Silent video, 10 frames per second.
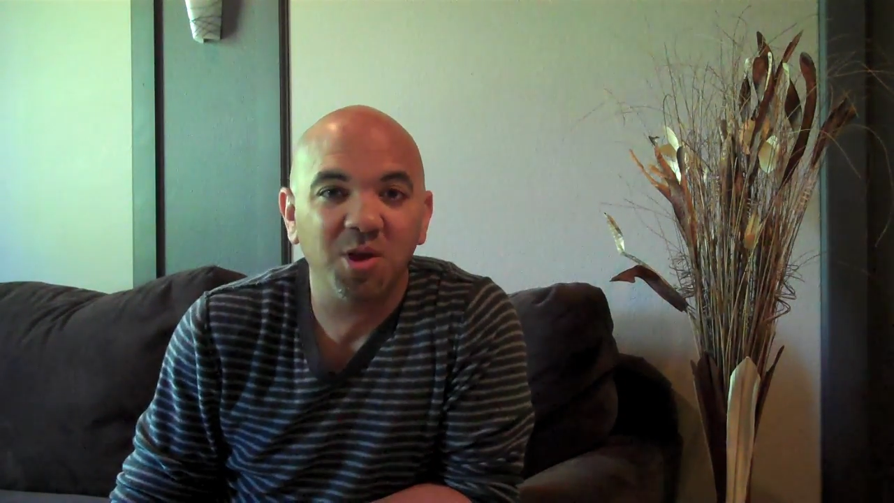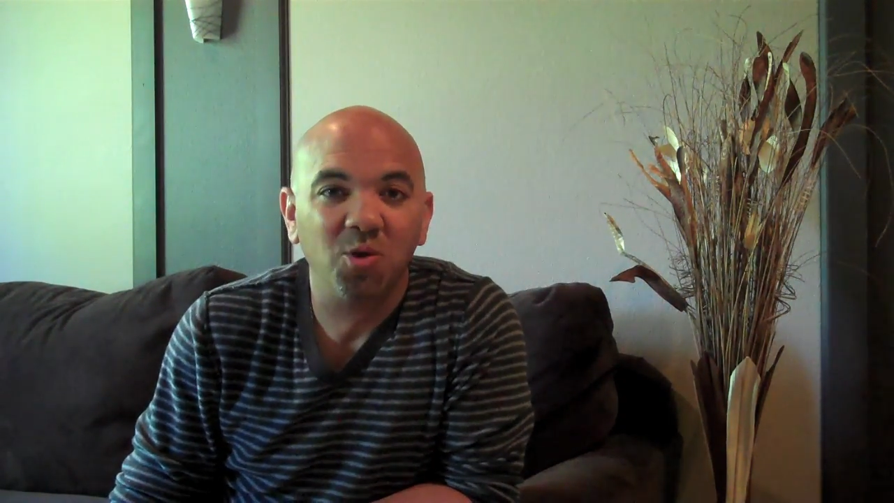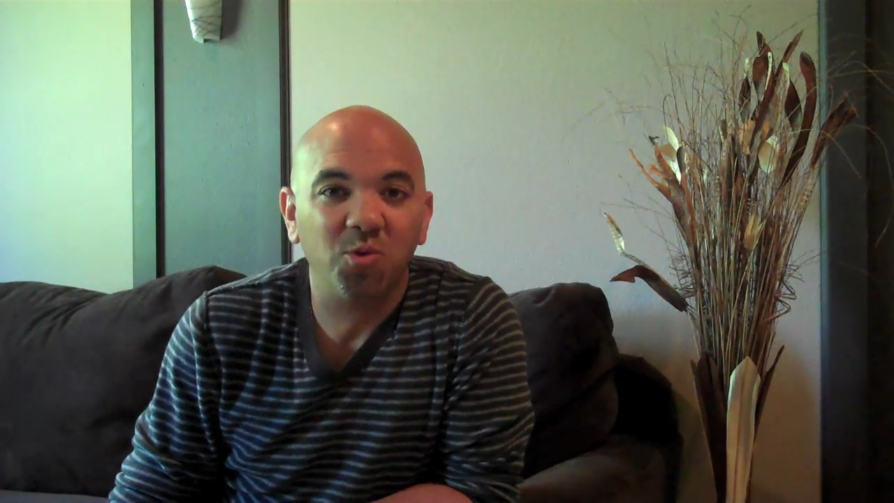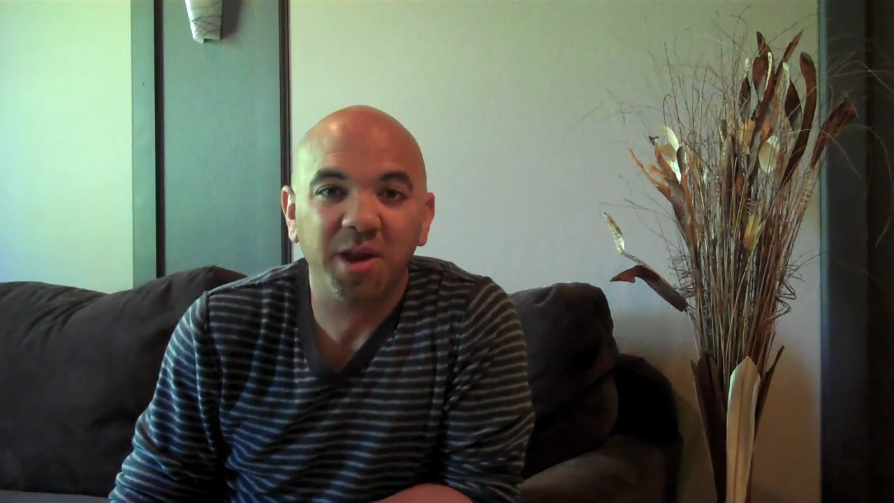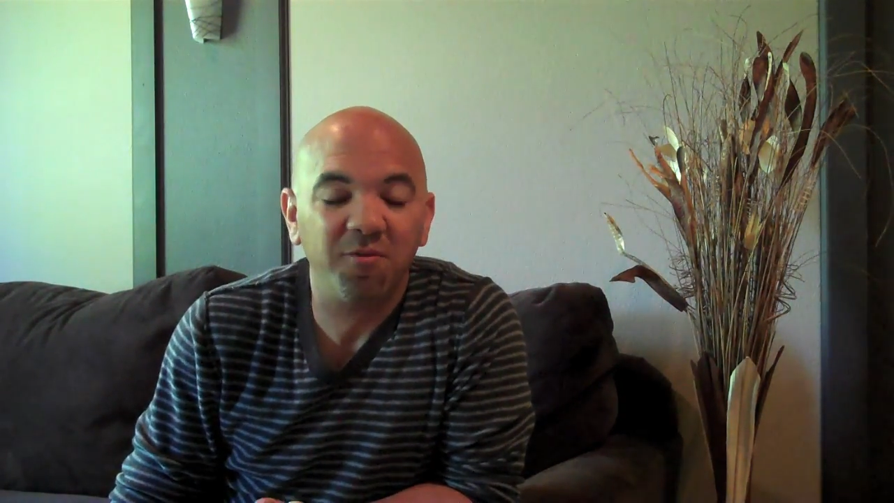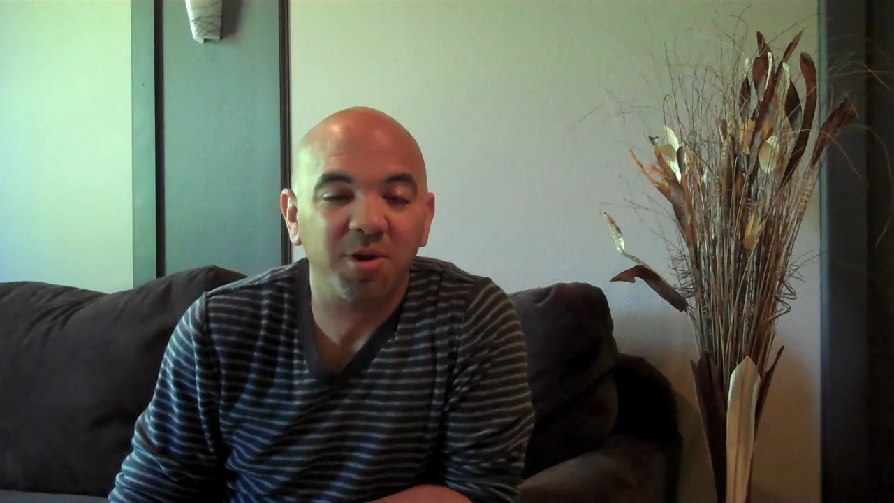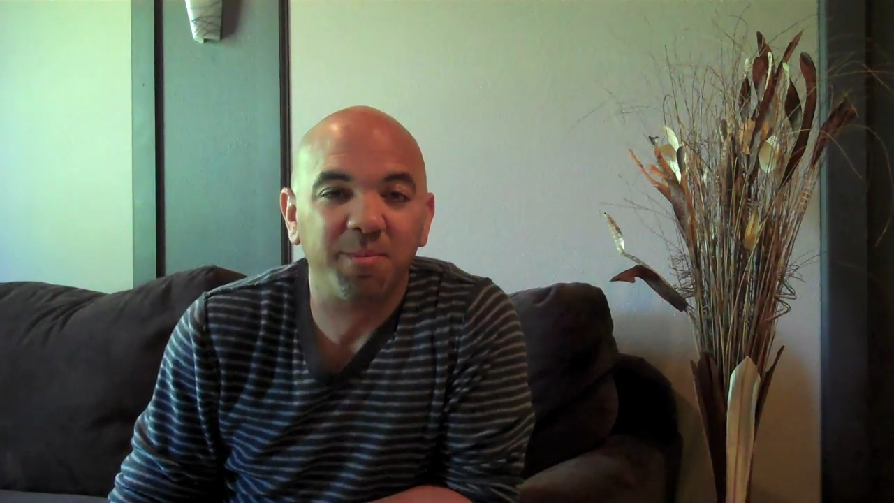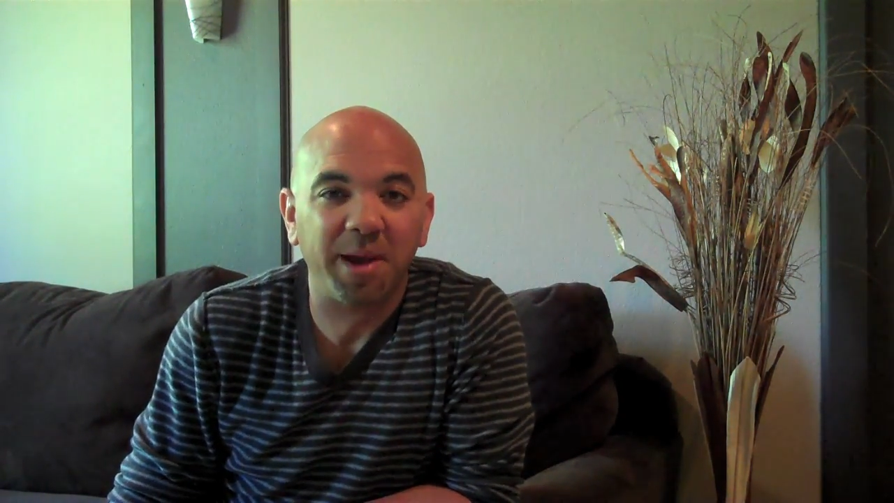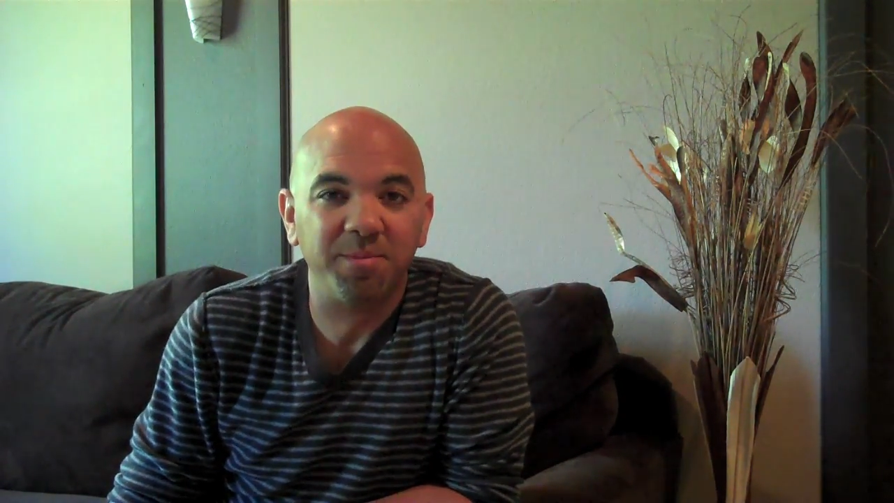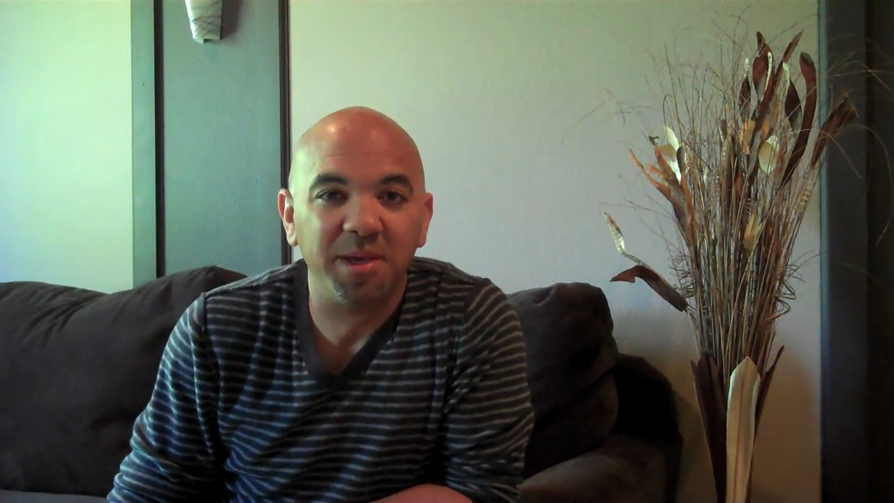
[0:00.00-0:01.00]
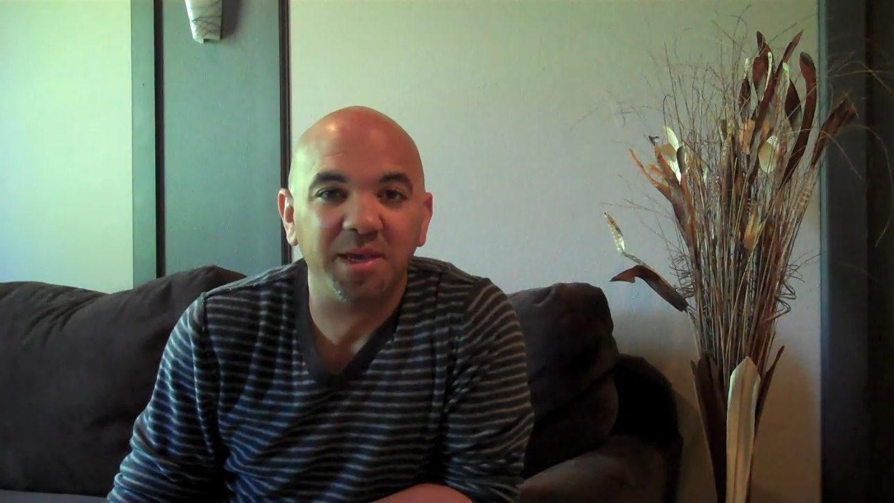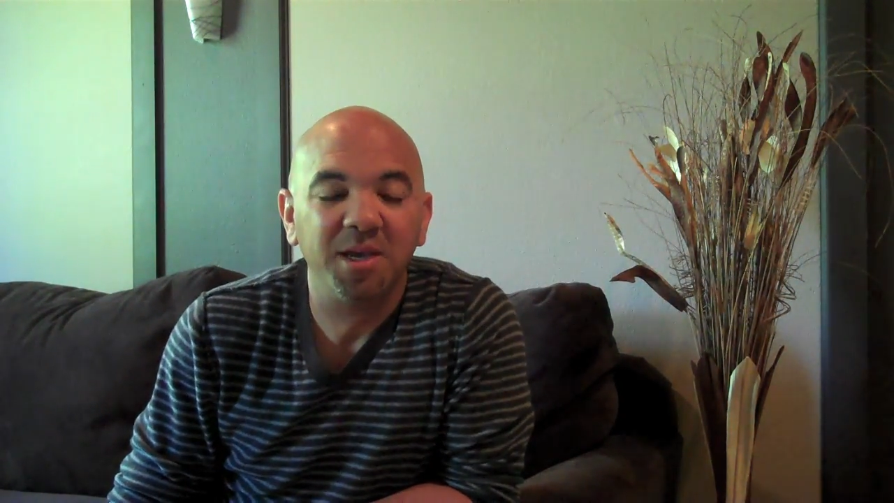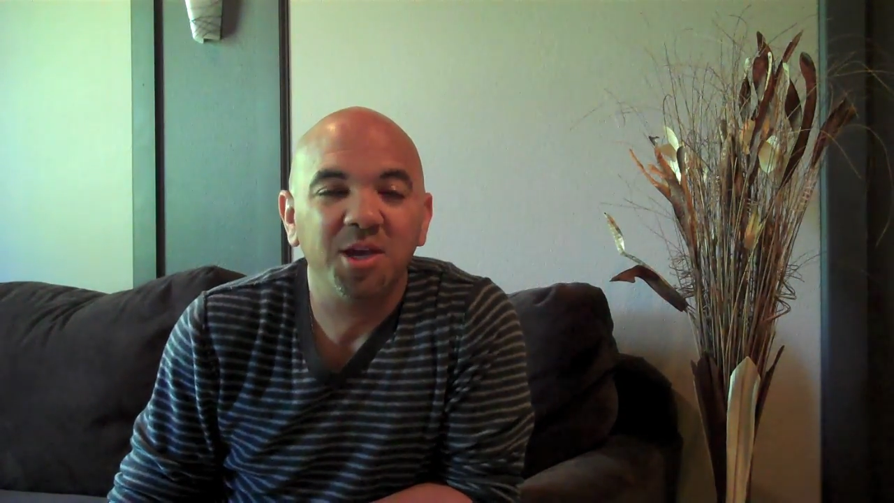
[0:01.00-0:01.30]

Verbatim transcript: whatever it might be,